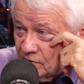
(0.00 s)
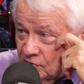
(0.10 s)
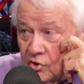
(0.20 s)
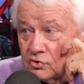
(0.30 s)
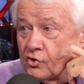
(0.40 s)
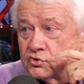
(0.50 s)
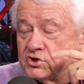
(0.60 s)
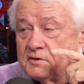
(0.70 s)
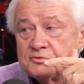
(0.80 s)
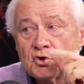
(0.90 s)
No,
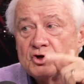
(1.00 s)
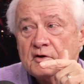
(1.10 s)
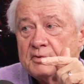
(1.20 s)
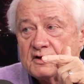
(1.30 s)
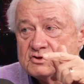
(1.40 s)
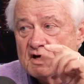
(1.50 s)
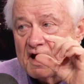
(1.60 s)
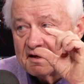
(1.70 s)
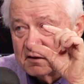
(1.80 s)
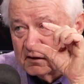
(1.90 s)
she couldn't have been.
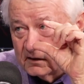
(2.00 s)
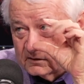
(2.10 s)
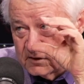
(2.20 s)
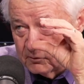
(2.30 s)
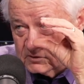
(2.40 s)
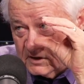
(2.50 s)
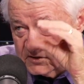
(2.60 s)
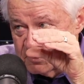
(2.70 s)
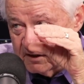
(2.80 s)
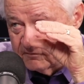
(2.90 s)
She was
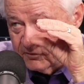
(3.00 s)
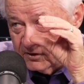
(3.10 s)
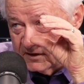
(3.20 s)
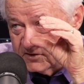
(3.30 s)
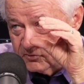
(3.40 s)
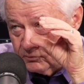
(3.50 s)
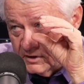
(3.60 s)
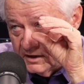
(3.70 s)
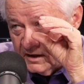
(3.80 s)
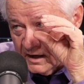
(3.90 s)
listening for at least
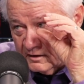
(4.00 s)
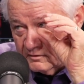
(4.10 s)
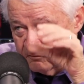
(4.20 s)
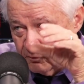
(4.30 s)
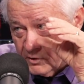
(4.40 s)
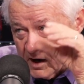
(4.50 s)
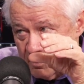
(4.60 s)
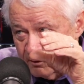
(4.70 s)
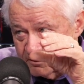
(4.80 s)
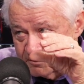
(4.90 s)
3 out of the 4 hours.